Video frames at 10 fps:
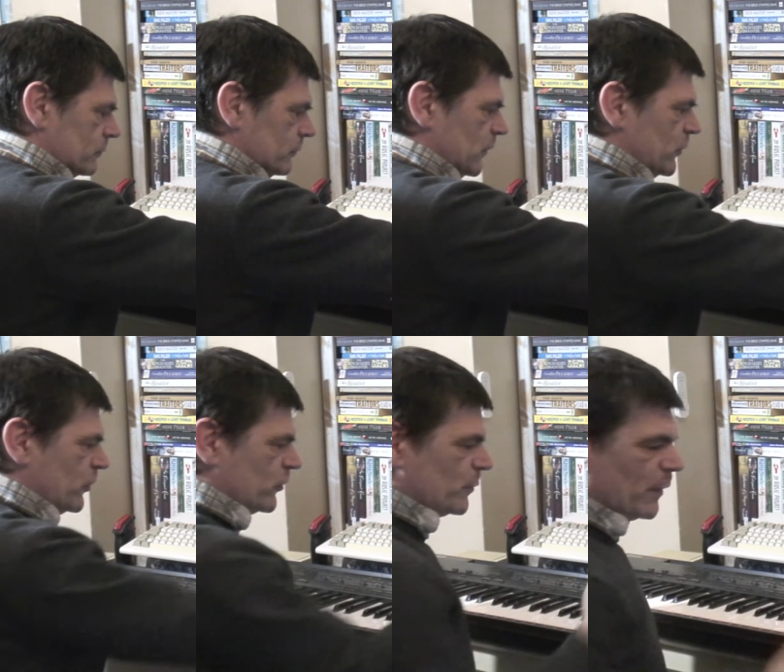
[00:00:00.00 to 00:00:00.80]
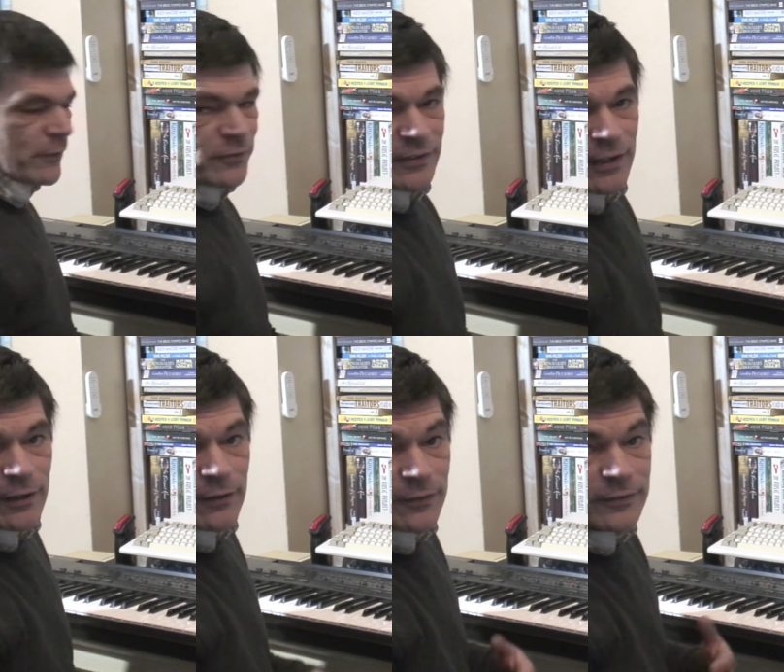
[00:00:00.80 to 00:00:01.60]
it's just about set
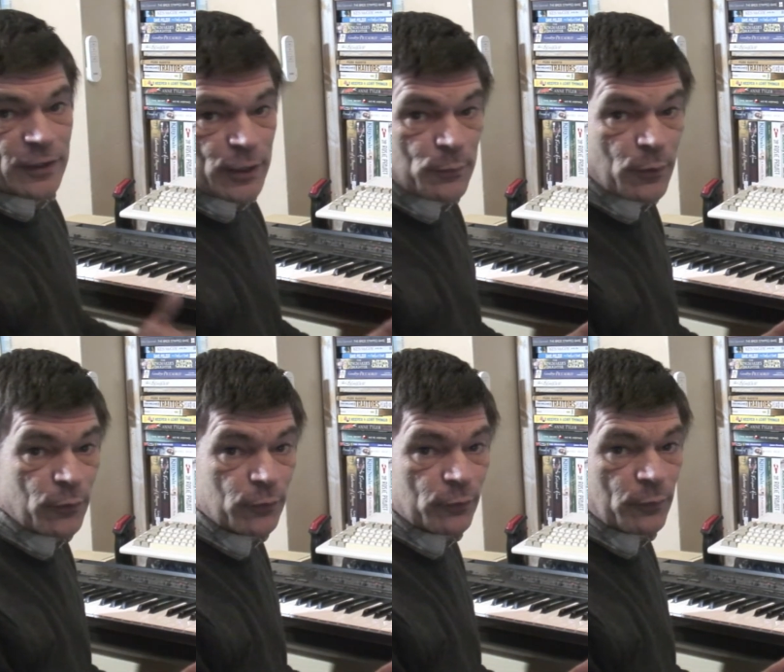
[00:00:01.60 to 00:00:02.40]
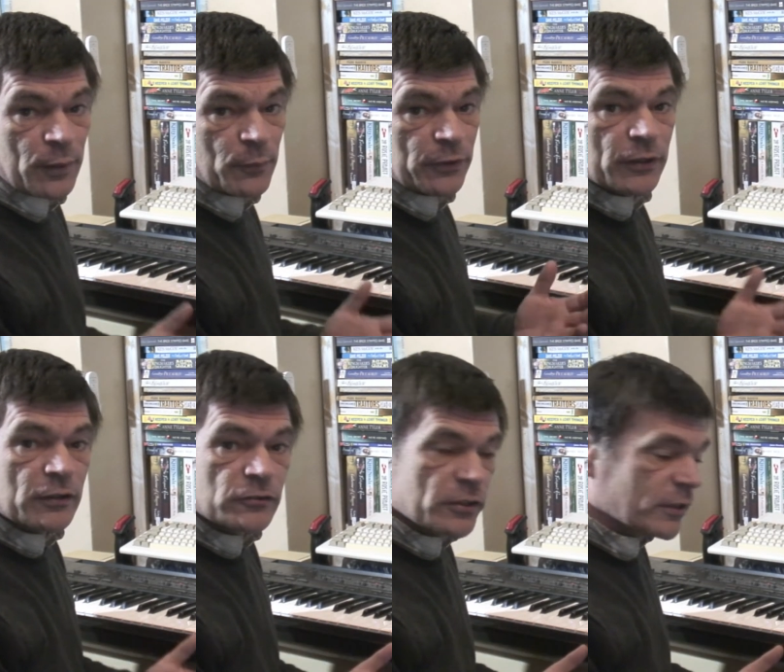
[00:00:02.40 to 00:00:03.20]
the same all the way, but you can
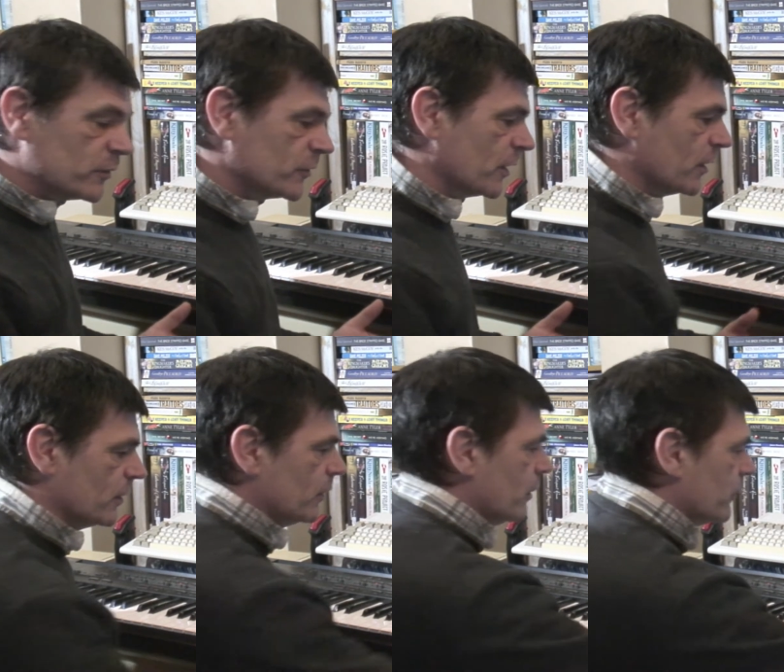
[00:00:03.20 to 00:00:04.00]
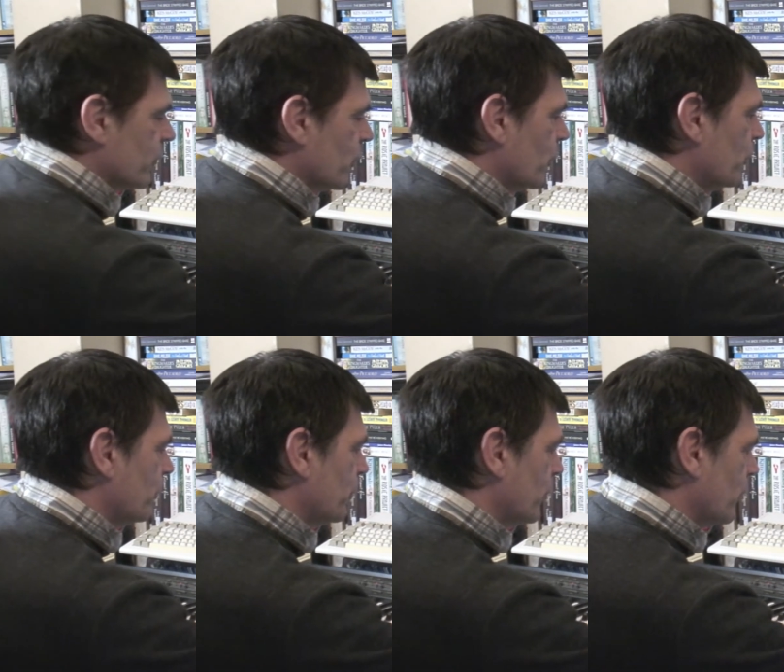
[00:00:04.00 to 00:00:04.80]
change that, and that's not
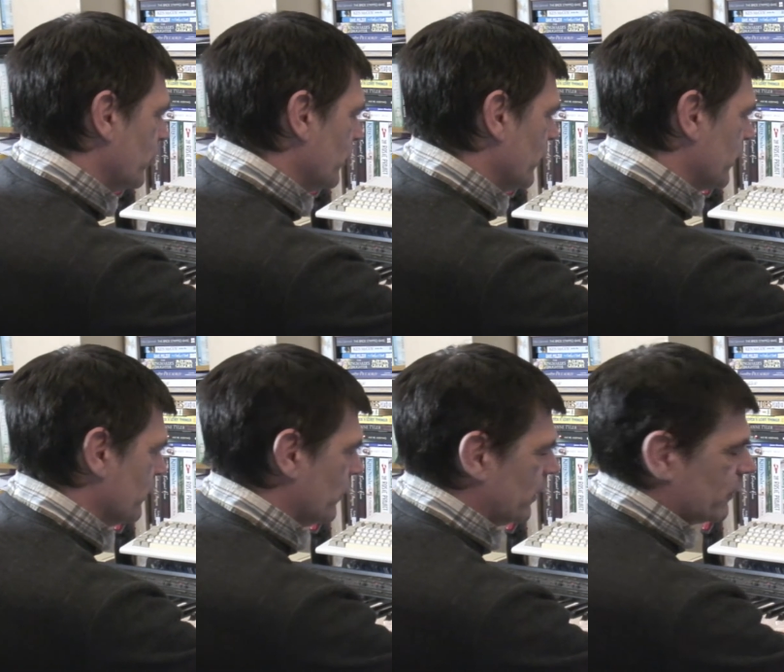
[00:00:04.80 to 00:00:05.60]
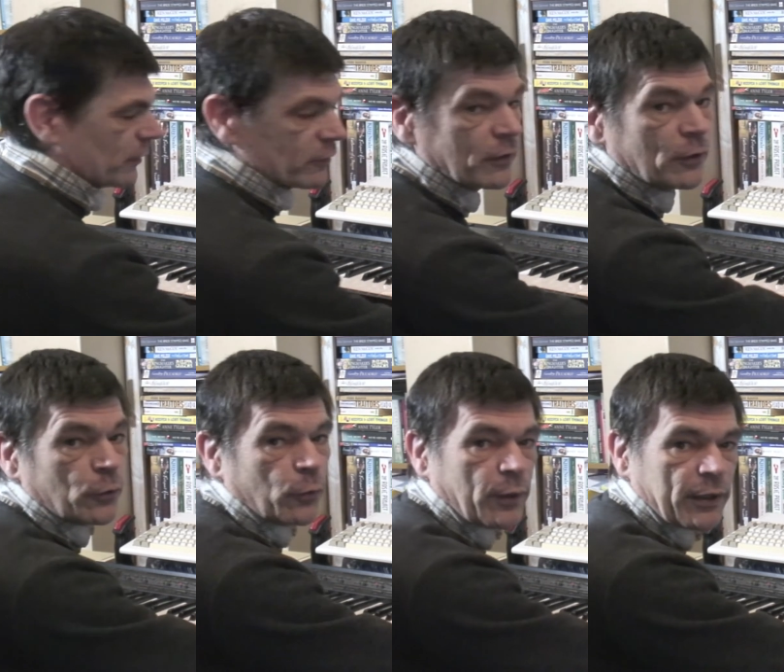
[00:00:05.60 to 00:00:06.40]
a problem. You can make things
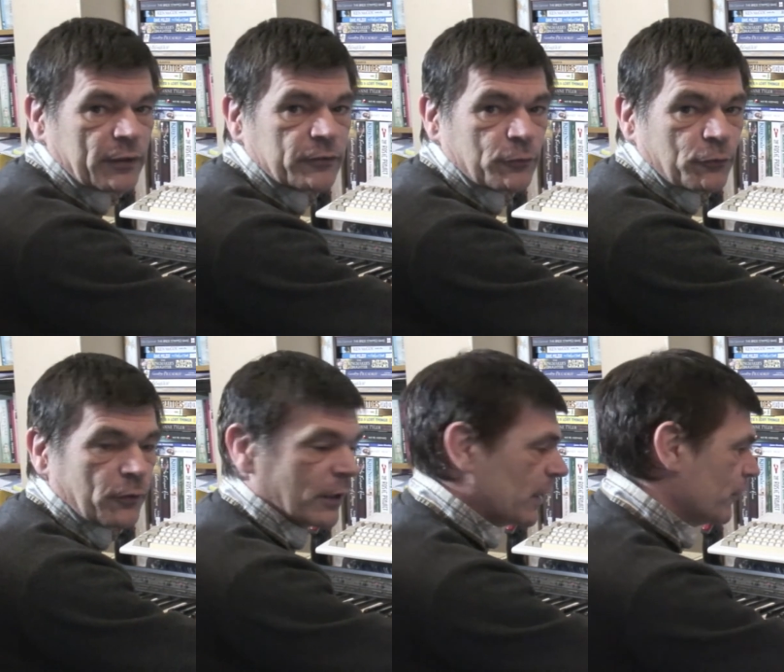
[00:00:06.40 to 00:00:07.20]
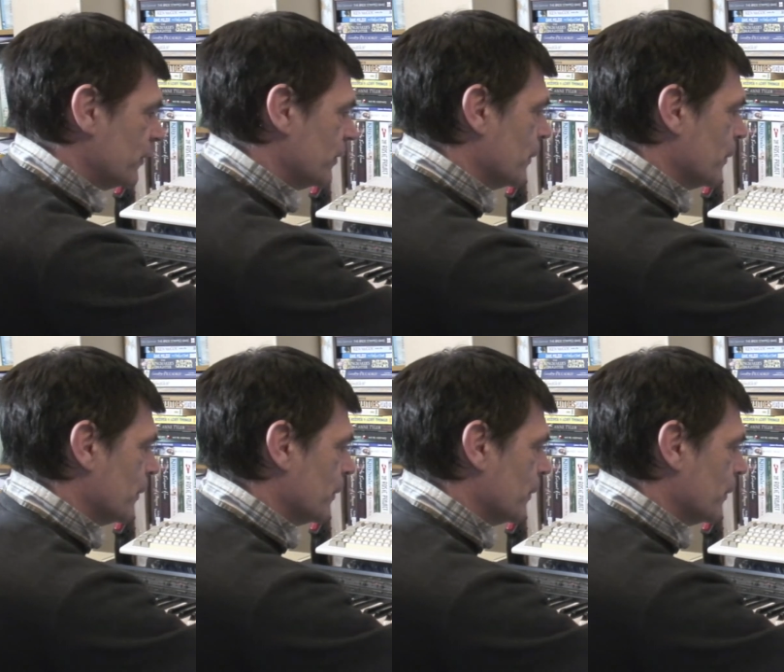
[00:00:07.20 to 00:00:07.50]
quieter or louder,